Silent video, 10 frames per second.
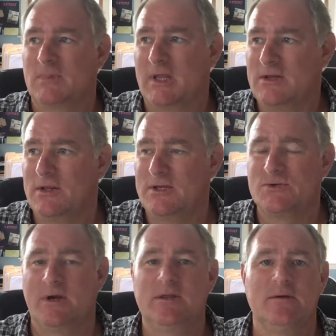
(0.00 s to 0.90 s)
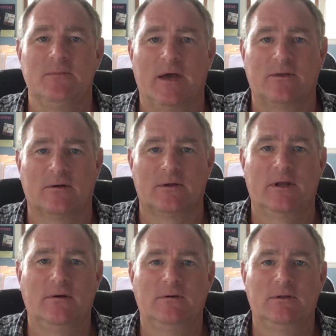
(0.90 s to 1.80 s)
they treat them like they're
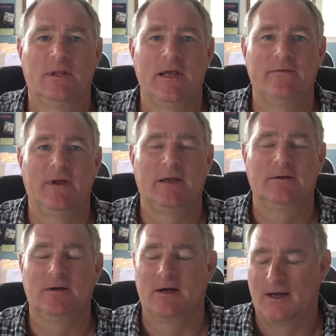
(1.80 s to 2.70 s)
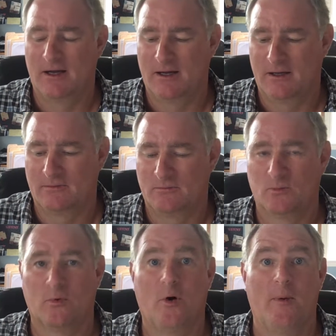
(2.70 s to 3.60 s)
little living
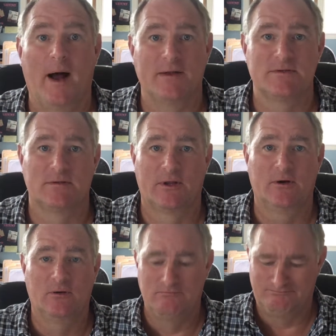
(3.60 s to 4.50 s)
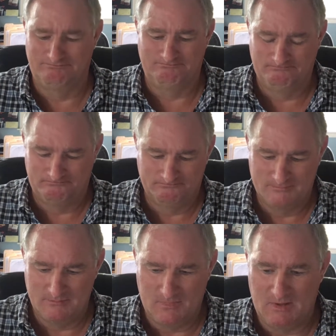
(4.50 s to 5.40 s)
robots, little
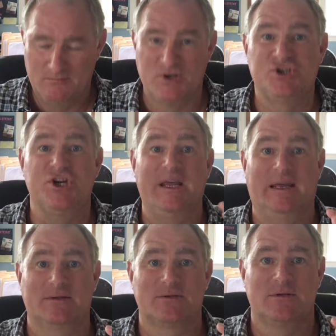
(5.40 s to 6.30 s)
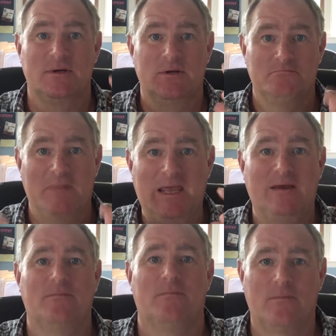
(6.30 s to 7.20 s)
machines, meat
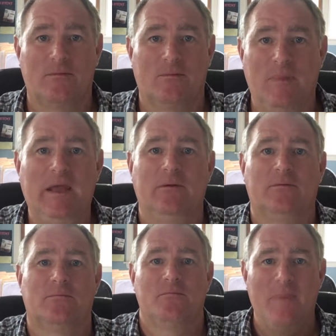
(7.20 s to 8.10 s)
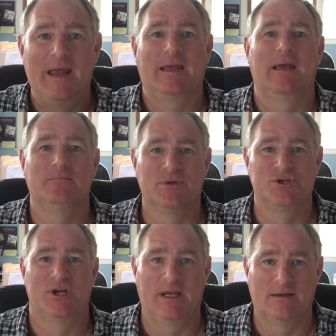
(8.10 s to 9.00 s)
making
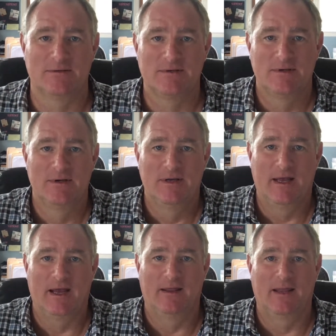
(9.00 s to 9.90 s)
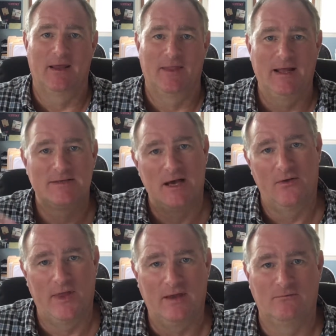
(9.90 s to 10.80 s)
machines. And that's
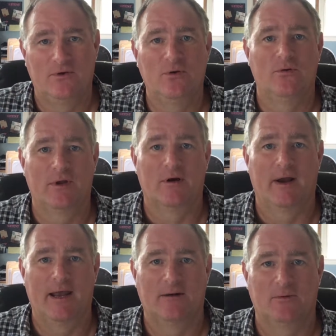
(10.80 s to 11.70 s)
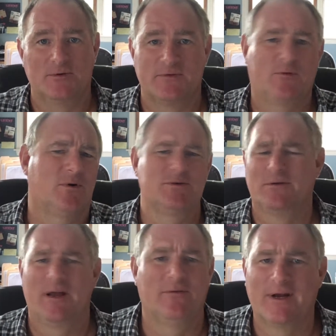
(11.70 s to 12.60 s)
how they view their animals. Of course,
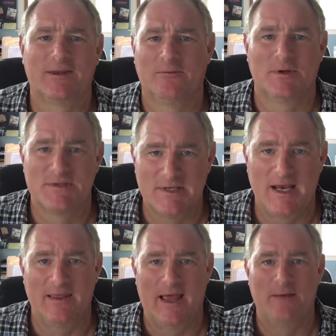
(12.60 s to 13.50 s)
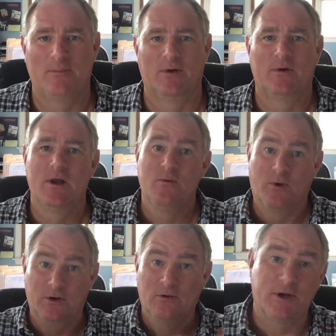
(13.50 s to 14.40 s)
you'll never get them to say that, but
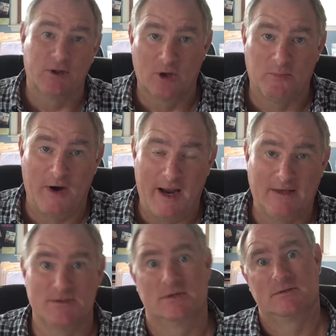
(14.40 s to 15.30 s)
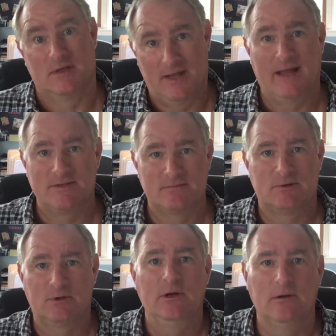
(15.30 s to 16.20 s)
when you look at their practices, then that's
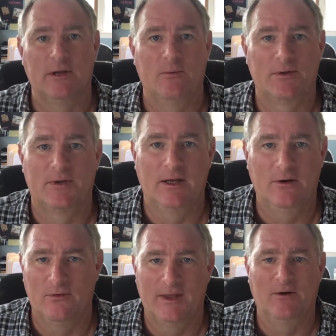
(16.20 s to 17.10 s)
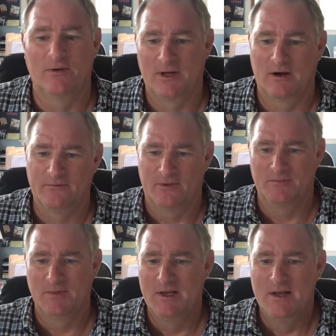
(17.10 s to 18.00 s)
clearly what they do. They don't care for
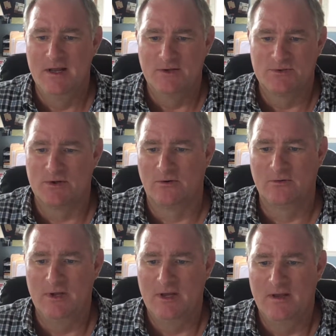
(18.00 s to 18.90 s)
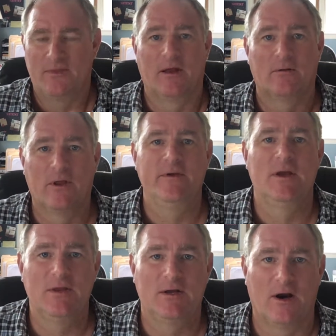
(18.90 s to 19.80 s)
them. So they're
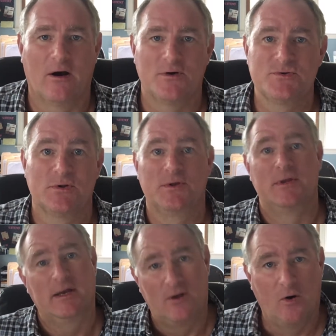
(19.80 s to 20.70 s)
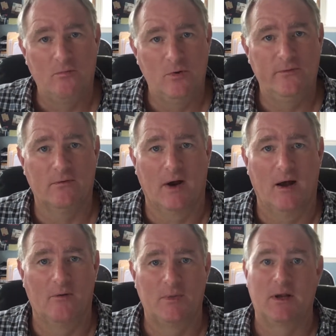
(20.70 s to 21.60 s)
living in the dark so that they don't move
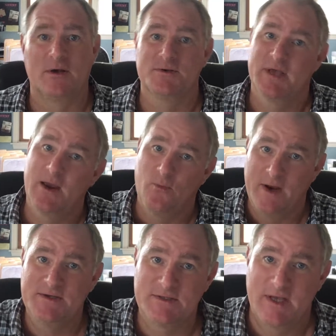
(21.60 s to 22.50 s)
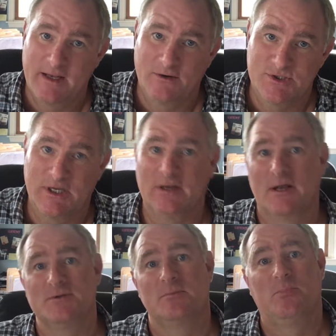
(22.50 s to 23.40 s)
around, because that wastes energy and
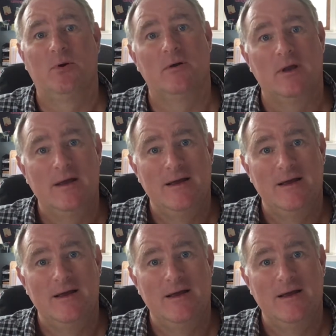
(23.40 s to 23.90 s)
doesn't put